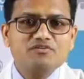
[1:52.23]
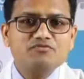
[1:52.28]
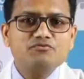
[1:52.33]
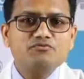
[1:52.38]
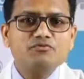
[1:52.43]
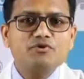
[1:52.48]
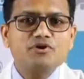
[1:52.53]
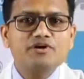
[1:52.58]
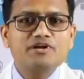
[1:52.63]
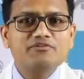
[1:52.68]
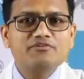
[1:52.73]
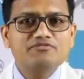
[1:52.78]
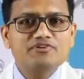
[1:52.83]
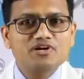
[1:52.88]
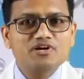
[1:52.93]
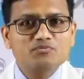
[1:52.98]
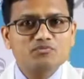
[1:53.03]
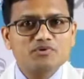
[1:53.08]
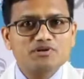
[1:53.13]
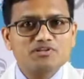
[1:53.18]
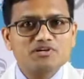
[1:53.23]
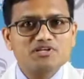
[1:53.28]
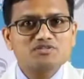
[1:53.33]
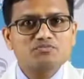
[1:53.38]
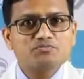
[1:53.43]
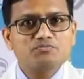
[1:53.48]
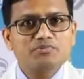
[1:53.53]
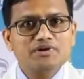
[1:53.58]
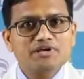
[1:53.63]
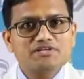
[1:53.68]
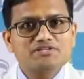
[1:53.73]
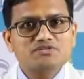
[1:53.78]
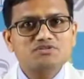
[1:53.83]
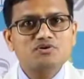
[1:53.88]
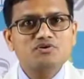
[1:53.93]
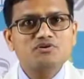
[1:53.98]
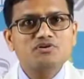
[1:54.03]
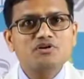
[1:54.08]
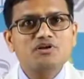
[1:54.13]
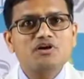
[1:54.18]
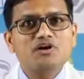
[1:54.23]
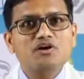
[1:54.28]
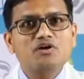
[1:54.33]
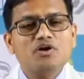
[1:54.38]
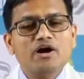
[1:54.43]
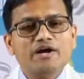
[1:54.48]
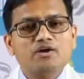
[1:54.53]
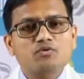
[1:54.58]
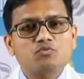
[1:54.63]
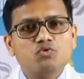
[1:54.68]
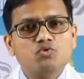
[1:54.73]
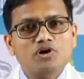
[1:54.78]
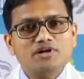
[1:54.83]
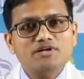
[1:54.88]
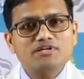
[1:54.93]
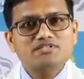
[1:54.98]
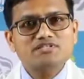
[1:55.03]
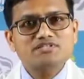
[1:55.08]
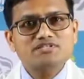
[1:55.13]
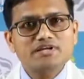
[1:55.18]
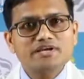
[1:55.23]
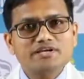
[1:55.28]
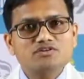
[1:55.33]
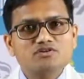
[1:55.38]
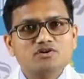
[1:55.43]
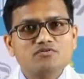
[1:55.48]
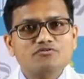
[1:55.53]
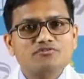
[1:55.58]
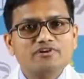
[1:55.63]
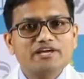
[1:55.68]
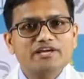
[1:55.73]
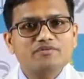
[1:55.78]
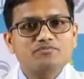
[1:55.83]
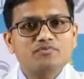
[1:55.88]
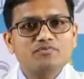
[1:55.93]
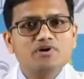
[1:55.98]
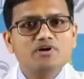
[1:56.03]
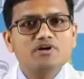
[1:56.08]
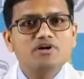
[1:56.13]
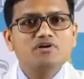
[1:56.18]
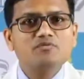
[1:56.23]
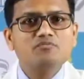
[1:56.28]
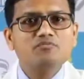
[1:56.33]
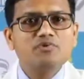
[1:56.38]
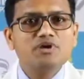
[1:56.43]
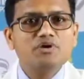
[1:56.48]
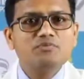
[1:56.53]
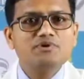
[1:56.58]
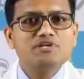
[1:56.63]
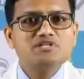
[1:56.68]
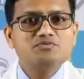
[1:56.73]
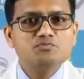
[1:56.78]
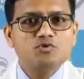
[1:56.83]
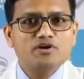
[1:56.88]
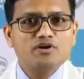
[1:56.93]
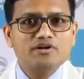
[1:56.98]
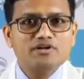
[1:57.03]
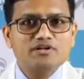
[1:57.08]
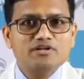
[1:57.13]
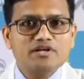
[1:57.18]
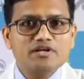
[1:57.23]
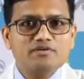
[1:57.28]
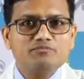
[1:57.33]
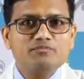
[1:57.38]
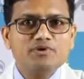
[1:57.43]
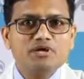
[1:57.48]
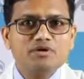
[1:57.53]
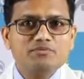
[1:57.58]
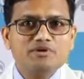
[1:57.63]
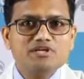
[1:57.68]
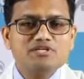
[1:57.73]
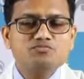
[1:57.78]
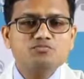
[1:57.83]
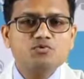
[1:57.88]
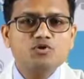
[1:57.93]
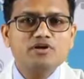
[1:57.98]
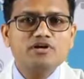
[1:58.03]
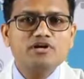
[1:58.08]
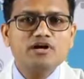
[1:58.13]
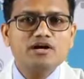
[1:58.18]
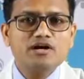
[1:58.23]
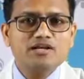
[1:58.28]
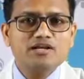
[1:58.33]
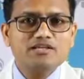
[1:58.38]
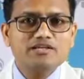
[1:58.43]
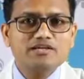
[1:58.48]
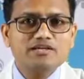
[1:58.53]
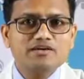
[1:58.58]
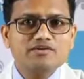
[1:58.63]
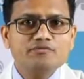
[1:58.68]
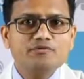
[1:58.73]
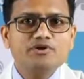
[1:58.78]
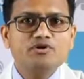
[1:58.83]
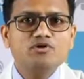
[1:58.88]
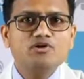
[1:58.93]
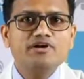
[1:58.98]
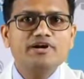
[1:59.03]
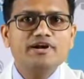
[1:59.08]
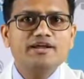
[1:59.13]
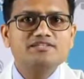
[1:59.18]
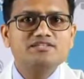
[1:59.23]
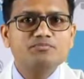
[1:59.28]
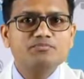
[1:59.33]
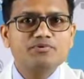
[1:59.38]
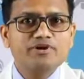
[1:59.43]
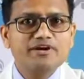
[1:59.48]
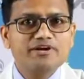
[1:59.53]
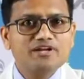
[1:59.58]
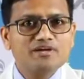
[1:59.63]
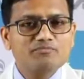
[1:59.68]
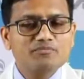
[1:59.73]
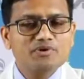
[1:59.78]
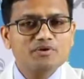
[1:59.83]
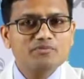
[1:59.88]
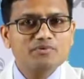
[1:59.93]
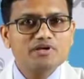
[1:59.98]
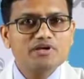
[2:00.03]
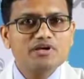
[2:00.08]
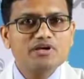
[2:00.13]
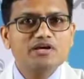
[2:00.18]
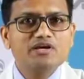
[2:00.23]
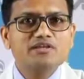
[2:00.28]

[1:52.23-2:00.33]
for different mothers based on at what stage of life baby is born. If baby is born early, we call it as a preterm baby.